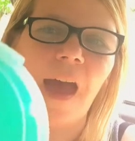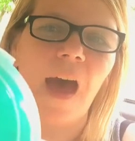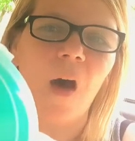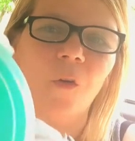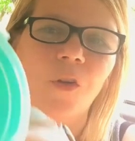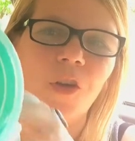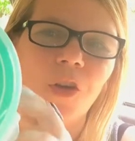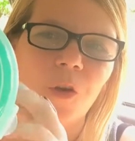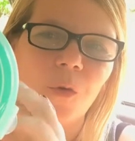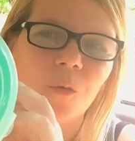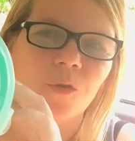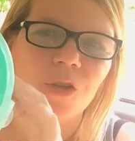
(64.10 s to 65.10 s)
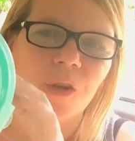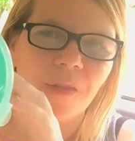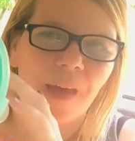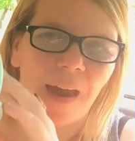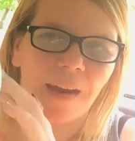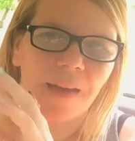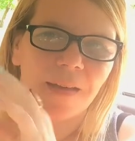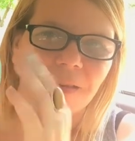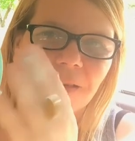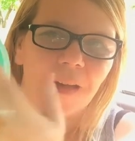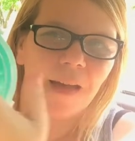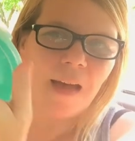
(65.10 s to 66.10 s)
how huge that
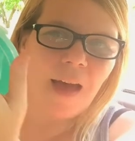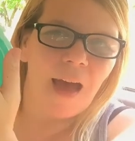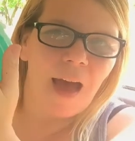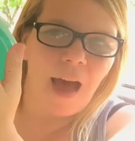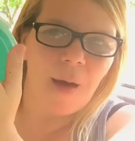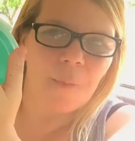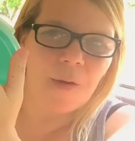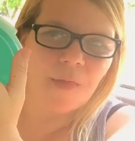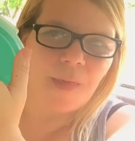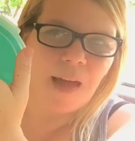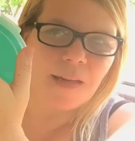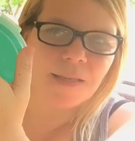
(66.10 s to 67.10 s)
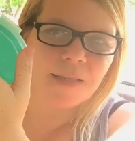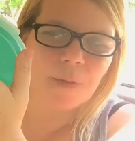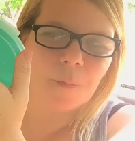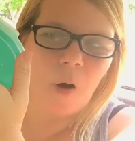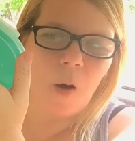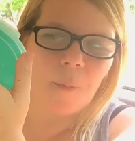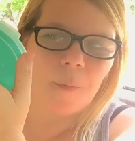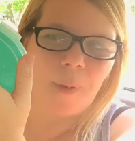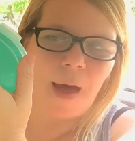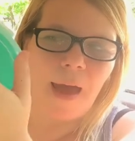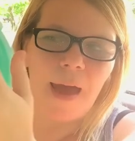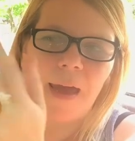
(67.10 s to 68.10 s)
is. I mean, that's the palm of
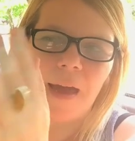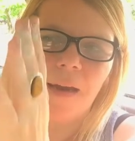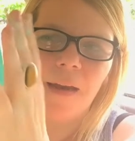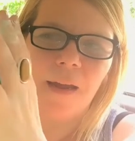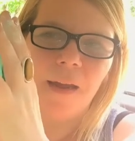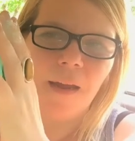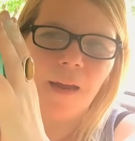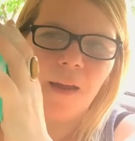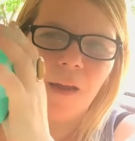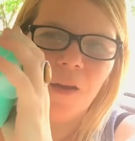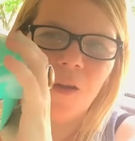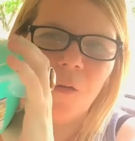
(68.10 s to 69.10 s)
my hand. You